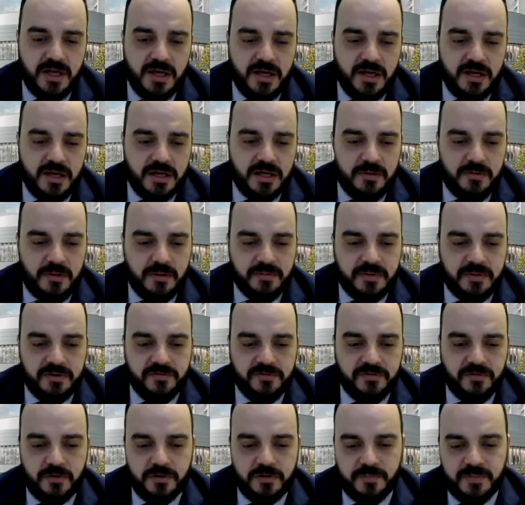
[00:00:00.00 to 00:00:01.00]
come up in
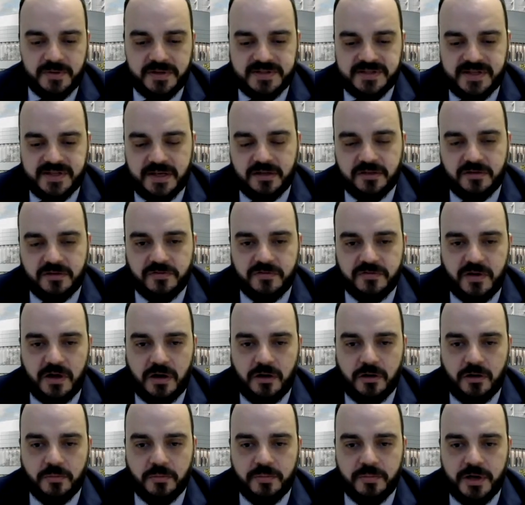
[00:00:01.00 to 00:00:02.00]
40% of
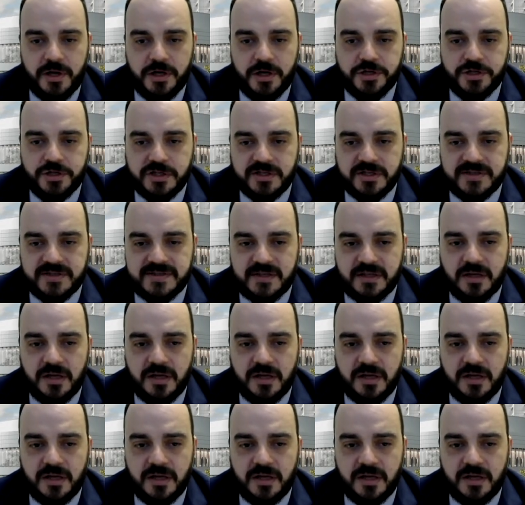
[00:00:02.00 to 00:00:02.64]
our patients.